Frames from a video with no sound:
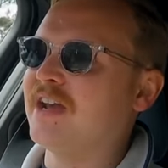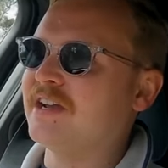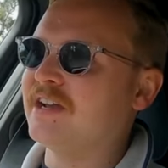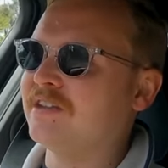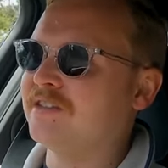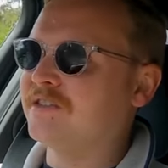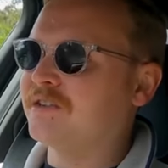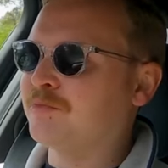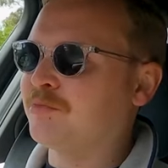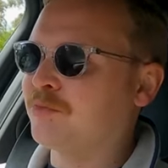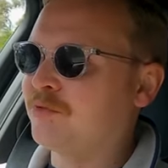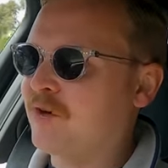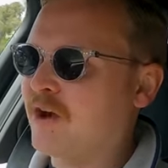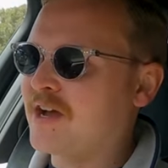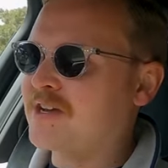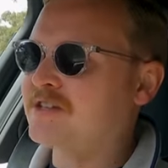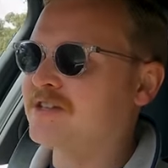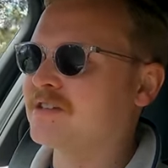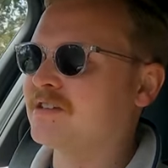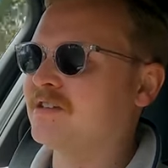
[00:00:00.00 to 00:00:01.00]
and at the
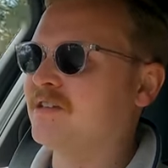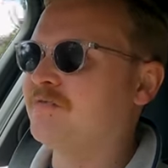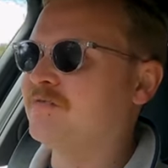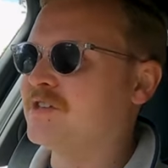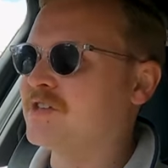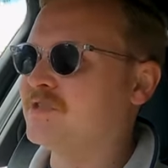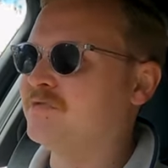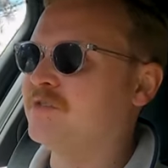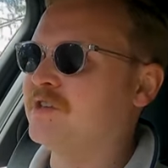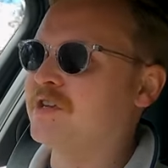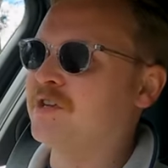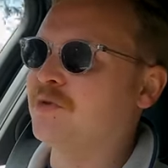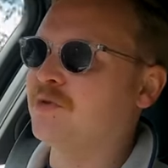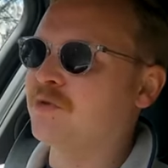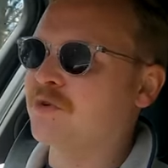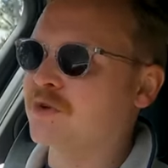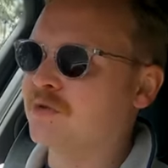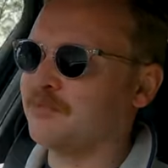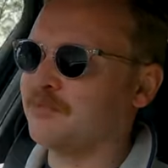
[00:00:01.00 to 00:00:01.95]
price of this vehicle